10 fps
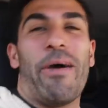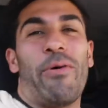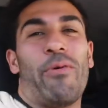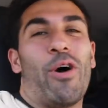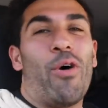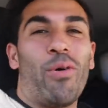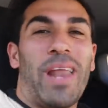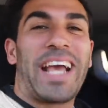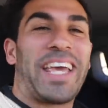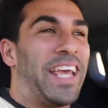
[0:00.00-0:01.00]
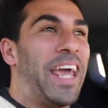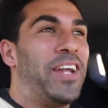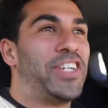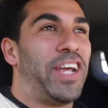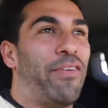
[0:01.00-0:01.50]
Now we were all lacking
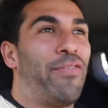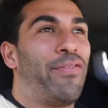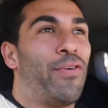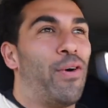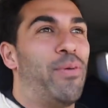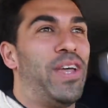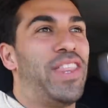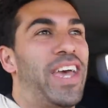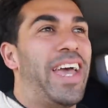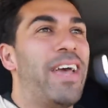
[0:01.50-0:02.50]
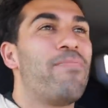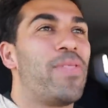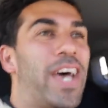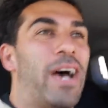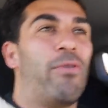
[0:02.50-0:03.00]
energy for a bit there.
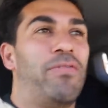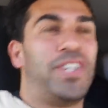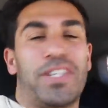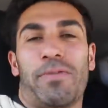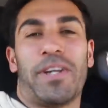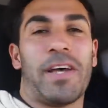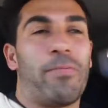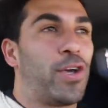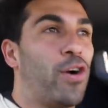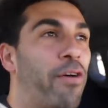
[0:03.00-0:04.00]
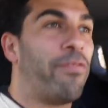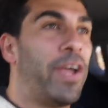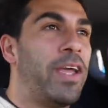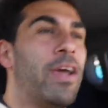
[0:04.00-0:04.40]
We've just picked up a coffee.